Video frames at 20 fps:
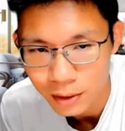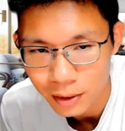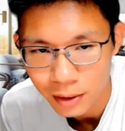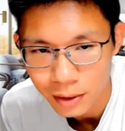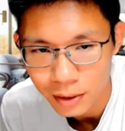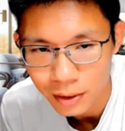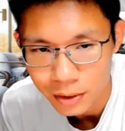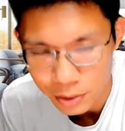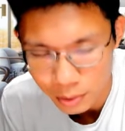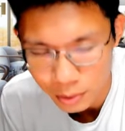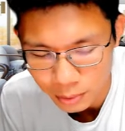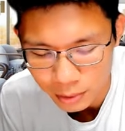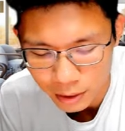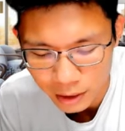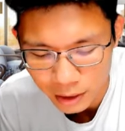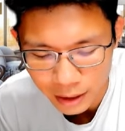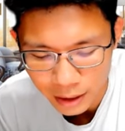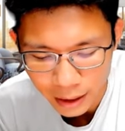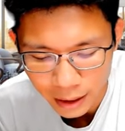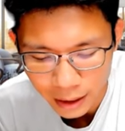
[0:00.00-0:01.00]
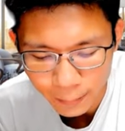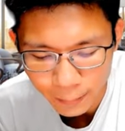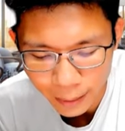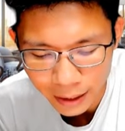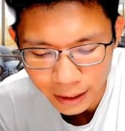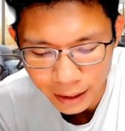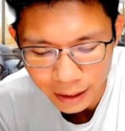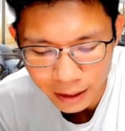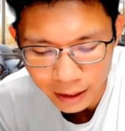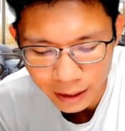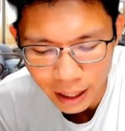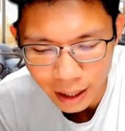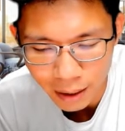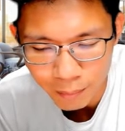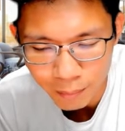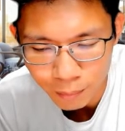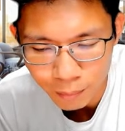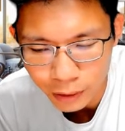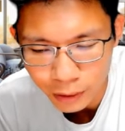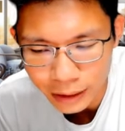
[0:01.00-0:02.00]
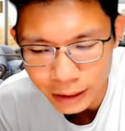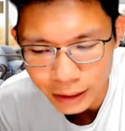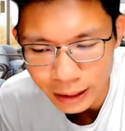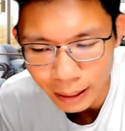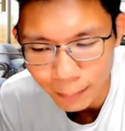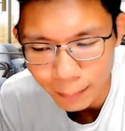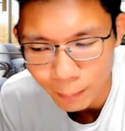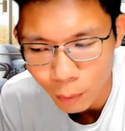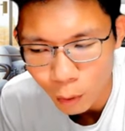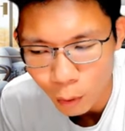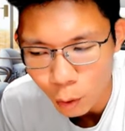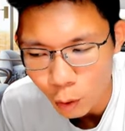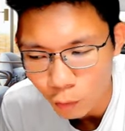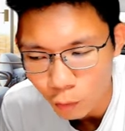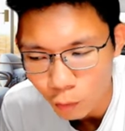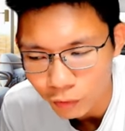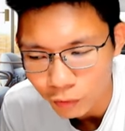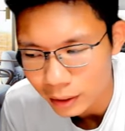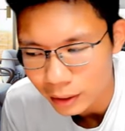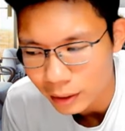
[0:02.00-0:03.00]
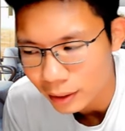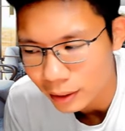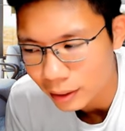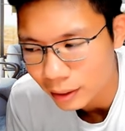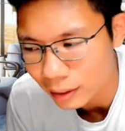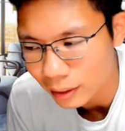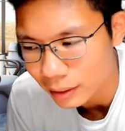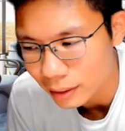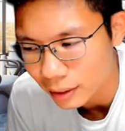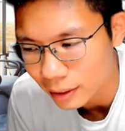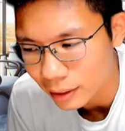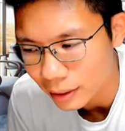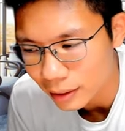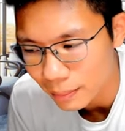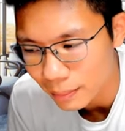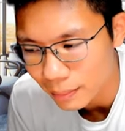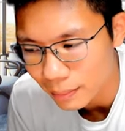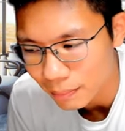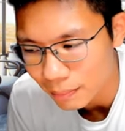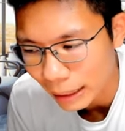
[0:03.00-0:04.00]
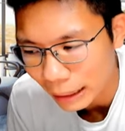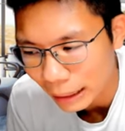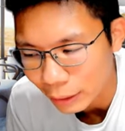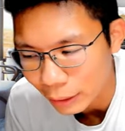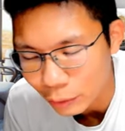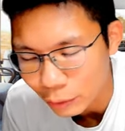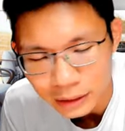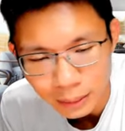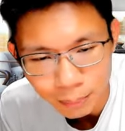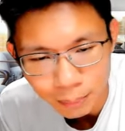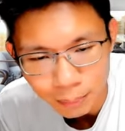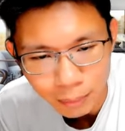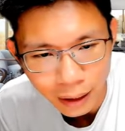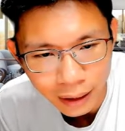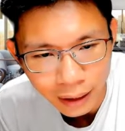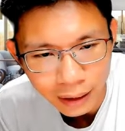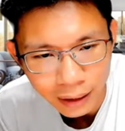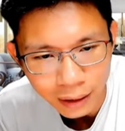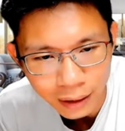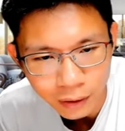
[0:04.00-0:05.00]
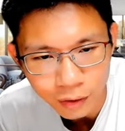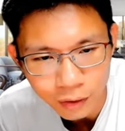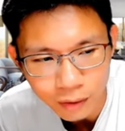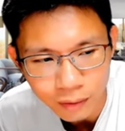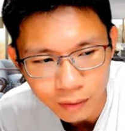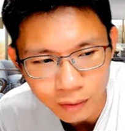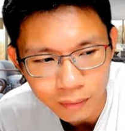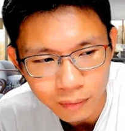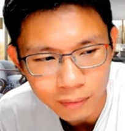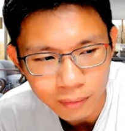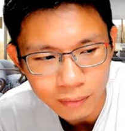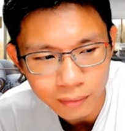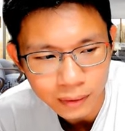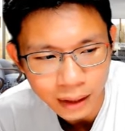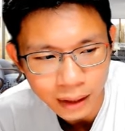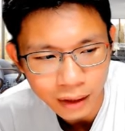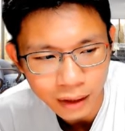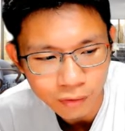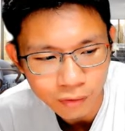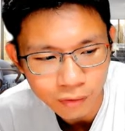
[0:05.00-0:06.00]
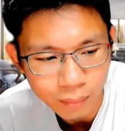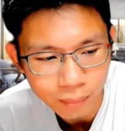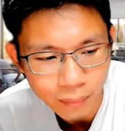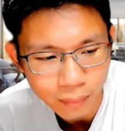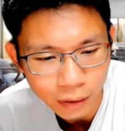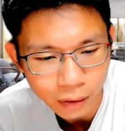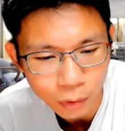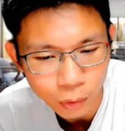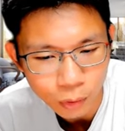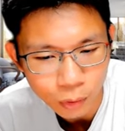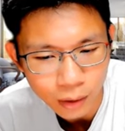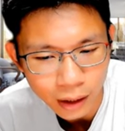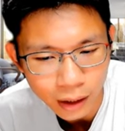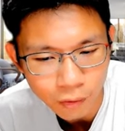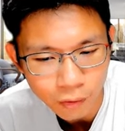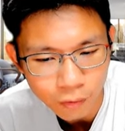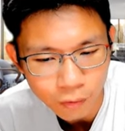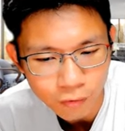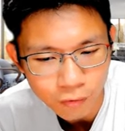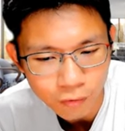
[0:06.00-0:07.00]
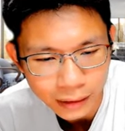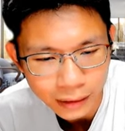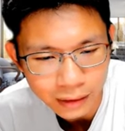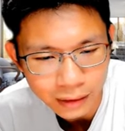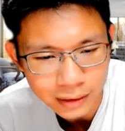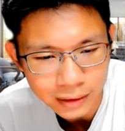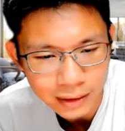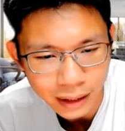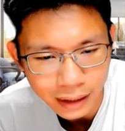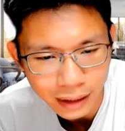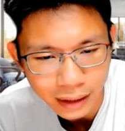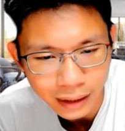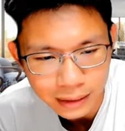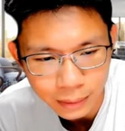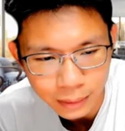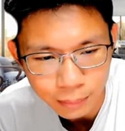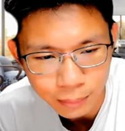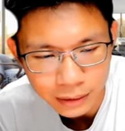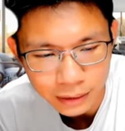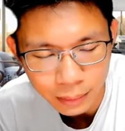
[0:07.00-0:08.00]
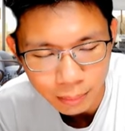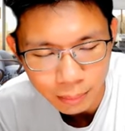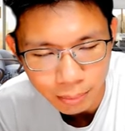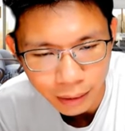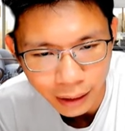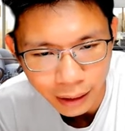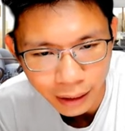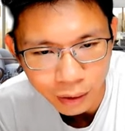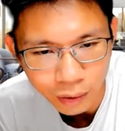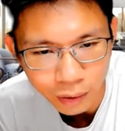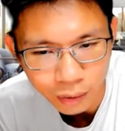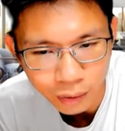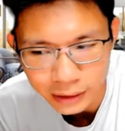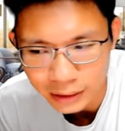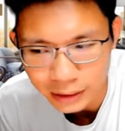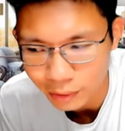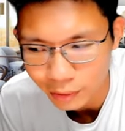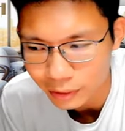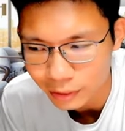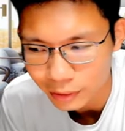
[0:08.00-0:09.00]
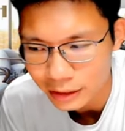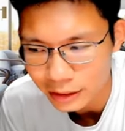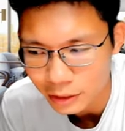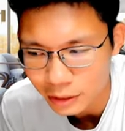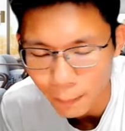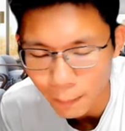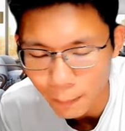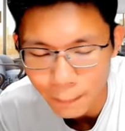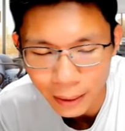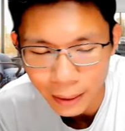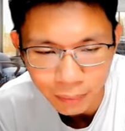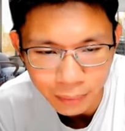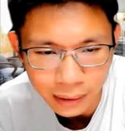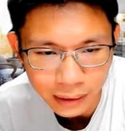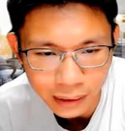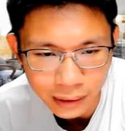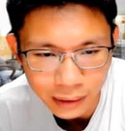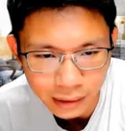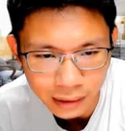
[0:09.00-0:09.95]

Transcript: So, but I'm looking at more of the macro supply macro kind of factors, like example supply, all these kind of things, comparing.